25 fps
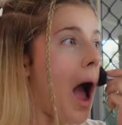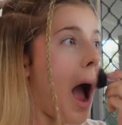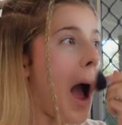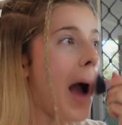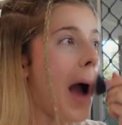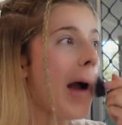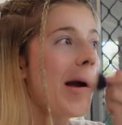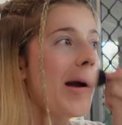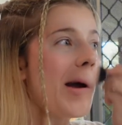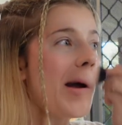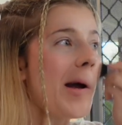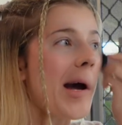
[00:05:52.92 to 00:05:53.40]

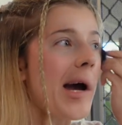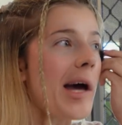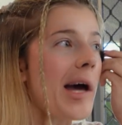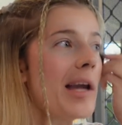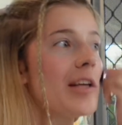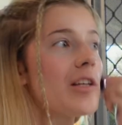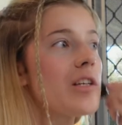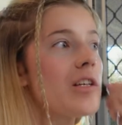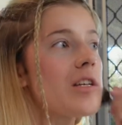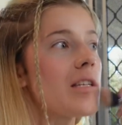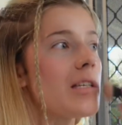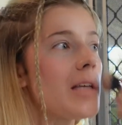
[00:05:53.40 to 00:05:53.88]
and kind
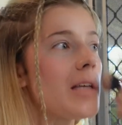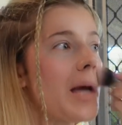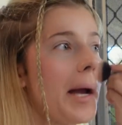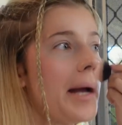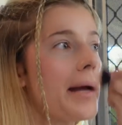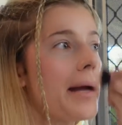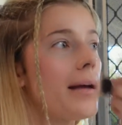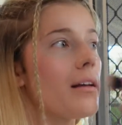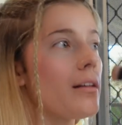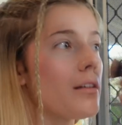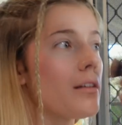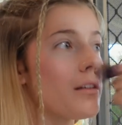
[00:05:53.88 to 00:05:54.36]
of just
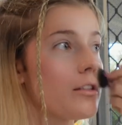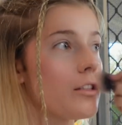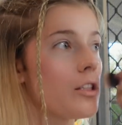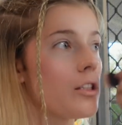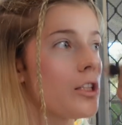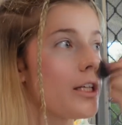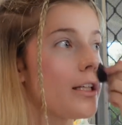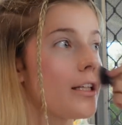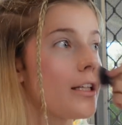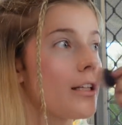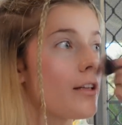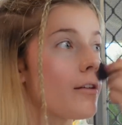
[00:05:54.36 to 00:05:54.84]
like
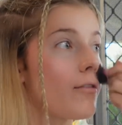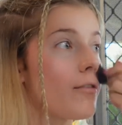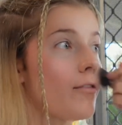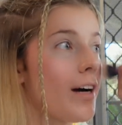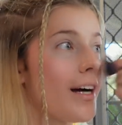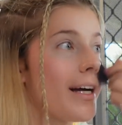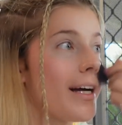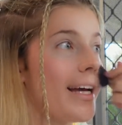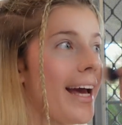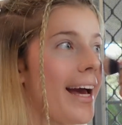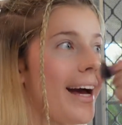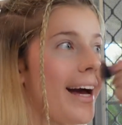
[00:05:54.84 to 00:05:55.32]
chill it the
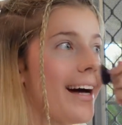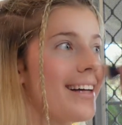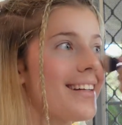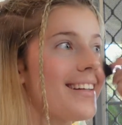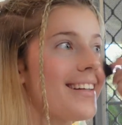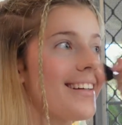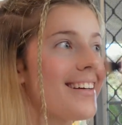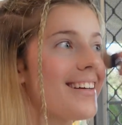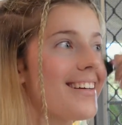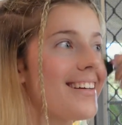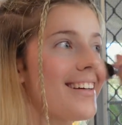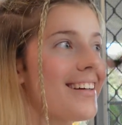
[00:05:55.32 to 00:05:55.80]
fuck out.
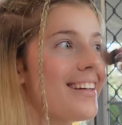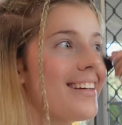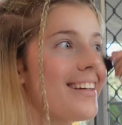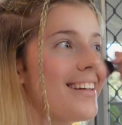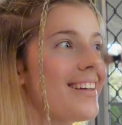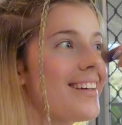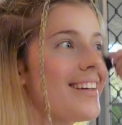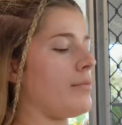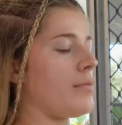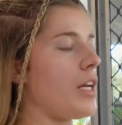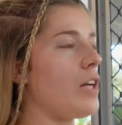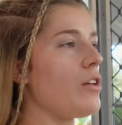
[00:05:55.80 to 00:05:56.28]

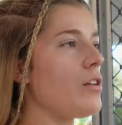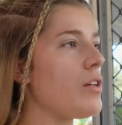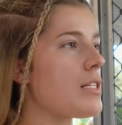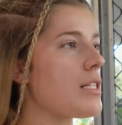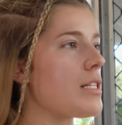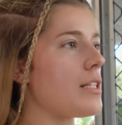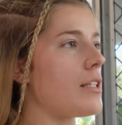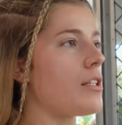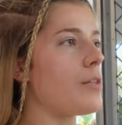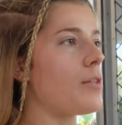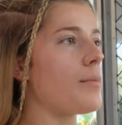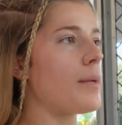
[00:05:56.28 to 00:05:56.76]
I'll use a
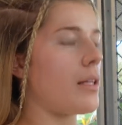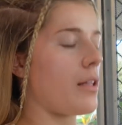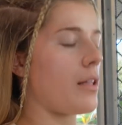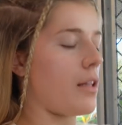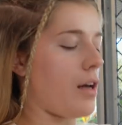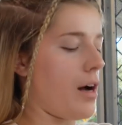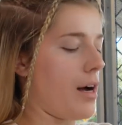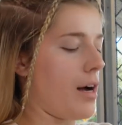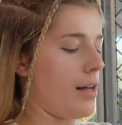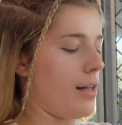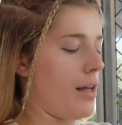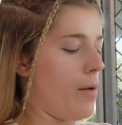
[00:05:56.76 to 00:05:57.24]
little bit of the
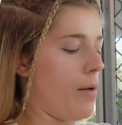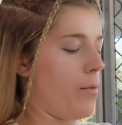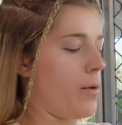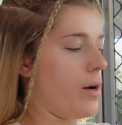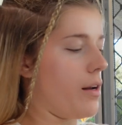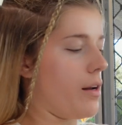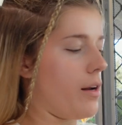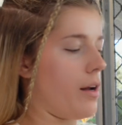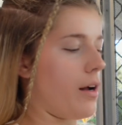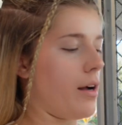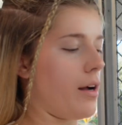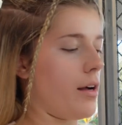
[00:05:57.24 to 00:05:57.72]
highlight
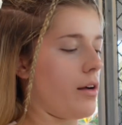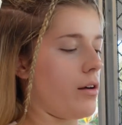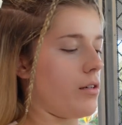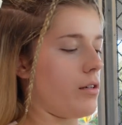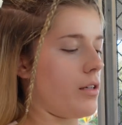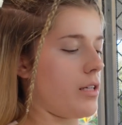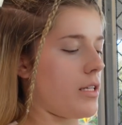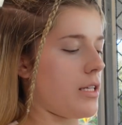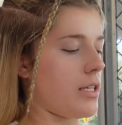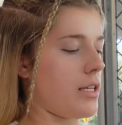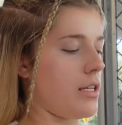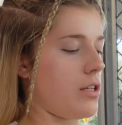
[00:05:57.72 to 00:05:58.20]
one. I
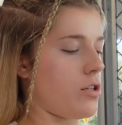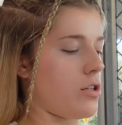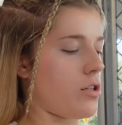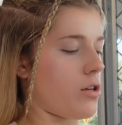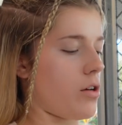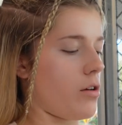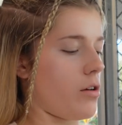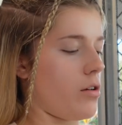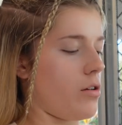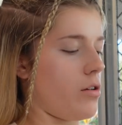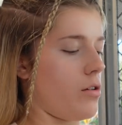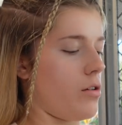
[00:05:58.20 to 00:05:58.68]
honestly
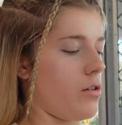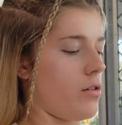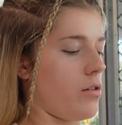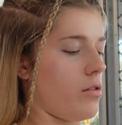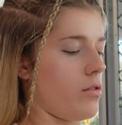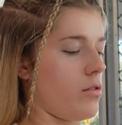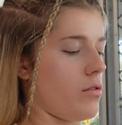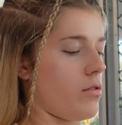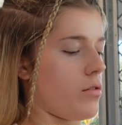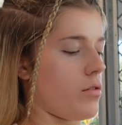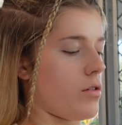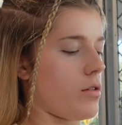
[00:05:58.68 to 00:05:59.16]
don't
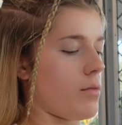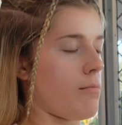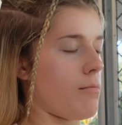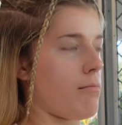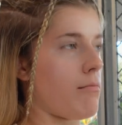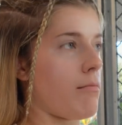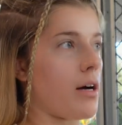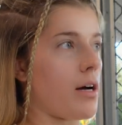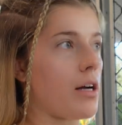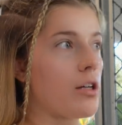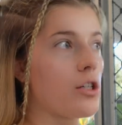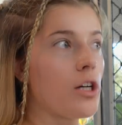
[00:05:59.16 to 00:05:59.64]
use
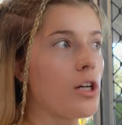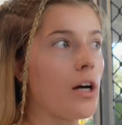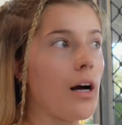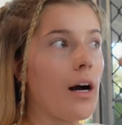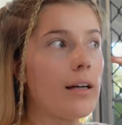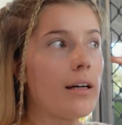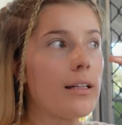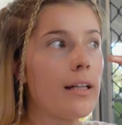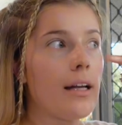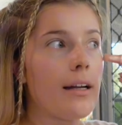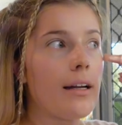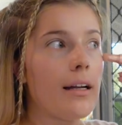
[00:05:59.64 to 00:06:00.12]
much
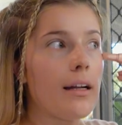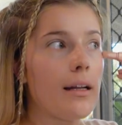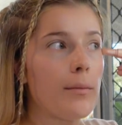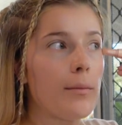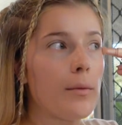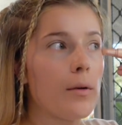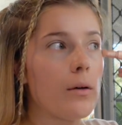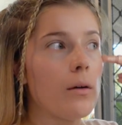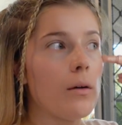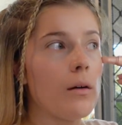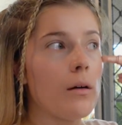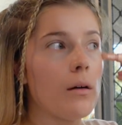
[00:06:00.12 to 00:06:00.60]
highlight
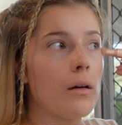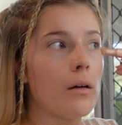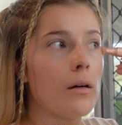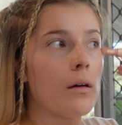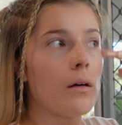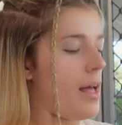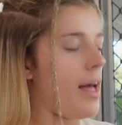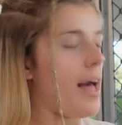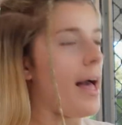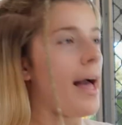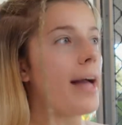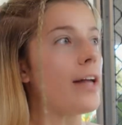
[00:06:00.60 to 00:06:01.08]
anymore.
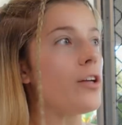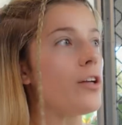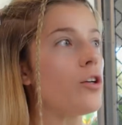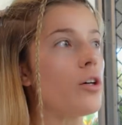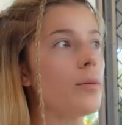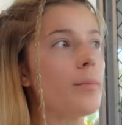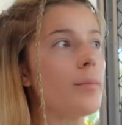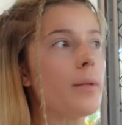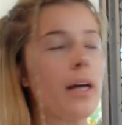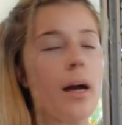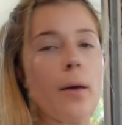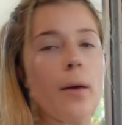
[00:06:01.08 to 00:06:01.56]
And
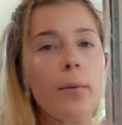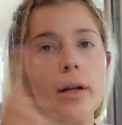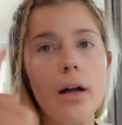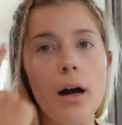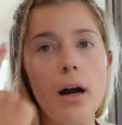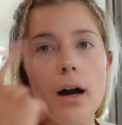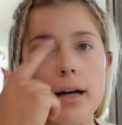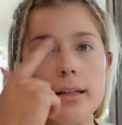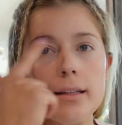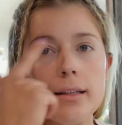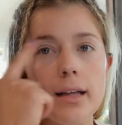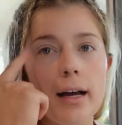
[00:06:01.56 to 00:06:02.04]
normally I would
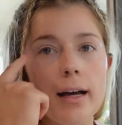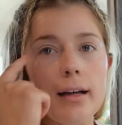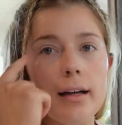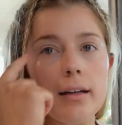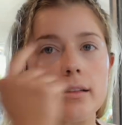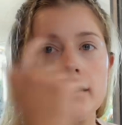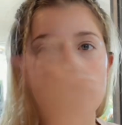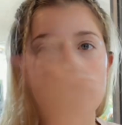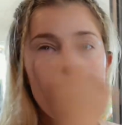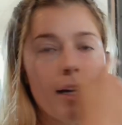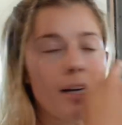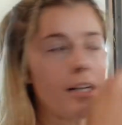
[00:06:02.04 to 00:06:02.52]
highlight
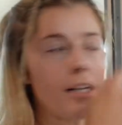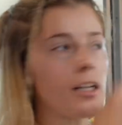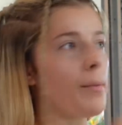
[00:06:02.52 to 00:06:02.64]
like under